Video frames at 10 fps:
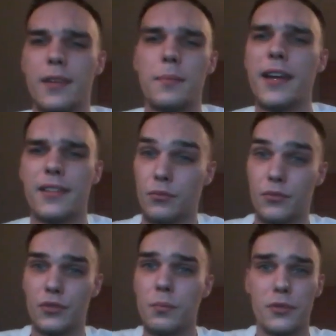The bike's
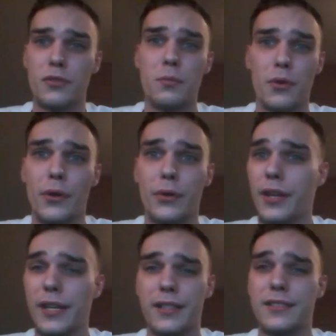super old.
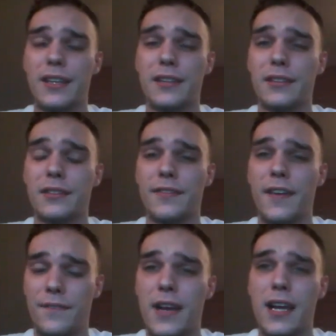Like, it's like
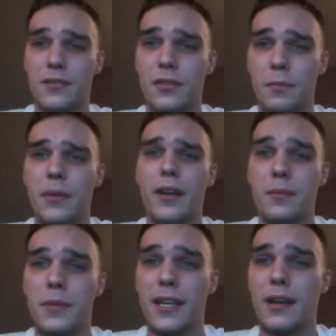a fossil compared
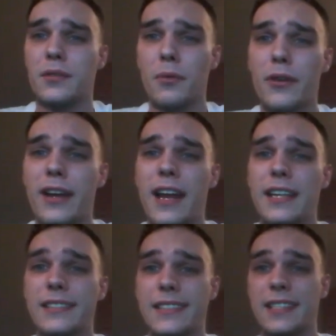to me. I was born in
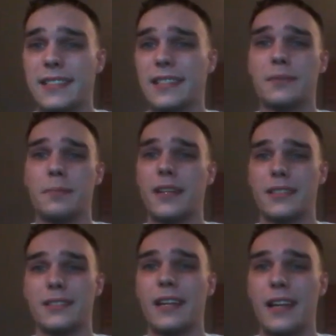96, and this
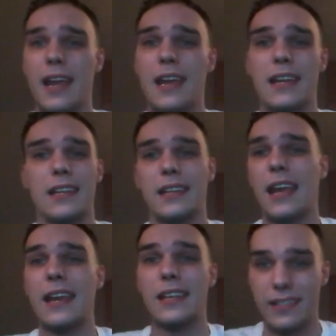bike's an
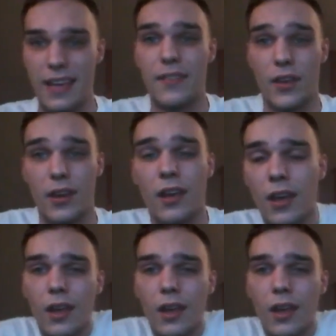87.